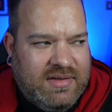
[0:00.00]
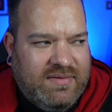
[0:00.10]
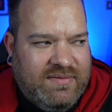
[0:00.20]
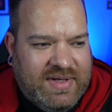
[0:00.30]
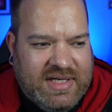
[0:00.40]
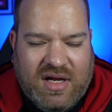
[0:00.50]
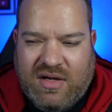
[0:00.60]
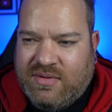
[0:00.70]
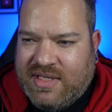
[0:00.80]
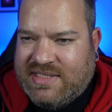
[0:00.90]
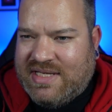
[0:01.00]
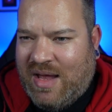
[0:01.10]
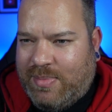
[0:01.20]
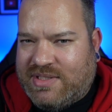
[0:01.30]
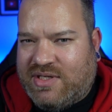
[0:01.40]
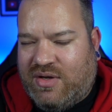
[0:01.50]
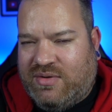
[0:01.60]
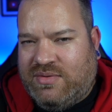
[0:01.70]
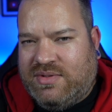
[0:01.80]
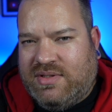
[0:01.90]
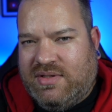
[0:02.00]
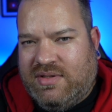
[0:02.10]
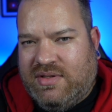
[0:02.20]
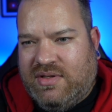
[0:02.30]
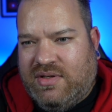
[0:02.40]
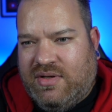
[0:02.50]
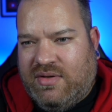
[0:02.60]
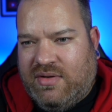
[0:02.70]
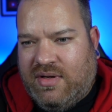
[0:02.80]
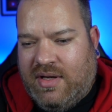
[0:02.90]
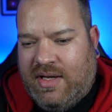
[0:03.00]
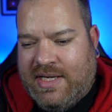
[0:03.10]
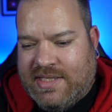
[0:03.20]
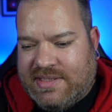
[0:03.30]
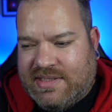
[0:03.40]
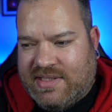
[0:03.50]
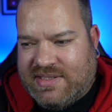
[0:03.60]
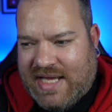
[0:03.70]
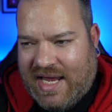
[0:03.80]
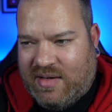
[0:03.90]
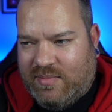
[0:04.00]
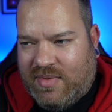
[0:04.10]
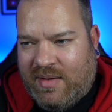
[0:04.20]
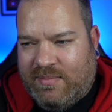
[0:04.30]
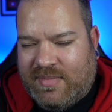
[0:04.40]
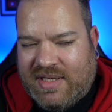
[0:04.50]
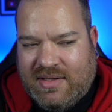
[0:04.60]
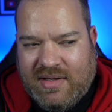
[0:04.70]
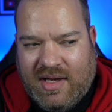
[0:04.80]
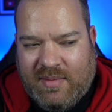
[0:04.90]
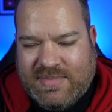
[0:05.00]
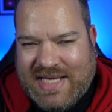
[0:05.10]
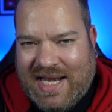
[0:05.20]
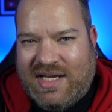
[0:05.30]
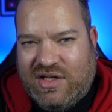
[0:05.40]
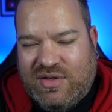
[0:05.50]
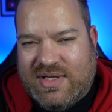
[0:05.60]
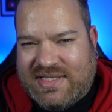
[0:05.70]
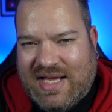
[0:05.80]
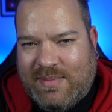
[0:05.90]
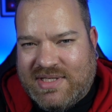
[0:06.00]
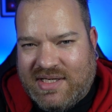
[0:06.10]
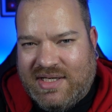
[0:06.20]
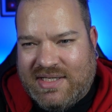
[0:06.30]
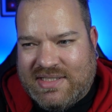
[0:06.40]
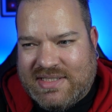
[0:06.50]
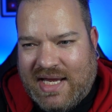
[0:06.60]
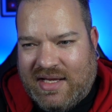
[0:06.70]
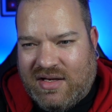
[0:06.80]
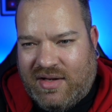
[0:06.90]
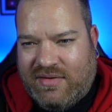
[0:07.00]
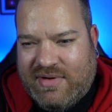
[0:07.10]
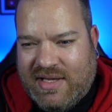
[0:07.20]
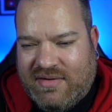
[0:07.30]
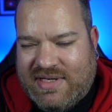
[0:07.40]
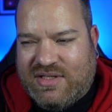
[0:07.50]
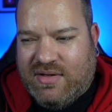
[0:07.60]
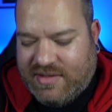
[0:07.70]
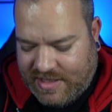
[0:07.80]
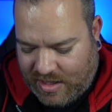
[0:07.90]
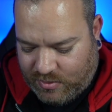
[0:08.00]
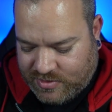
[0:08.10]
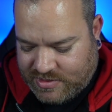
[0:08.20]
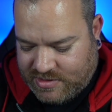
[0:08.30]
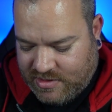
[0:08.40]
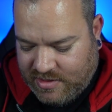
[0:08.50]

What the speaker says: video, this episode is the same. I'm telling you the steps that you need to take. Like there is nothing else.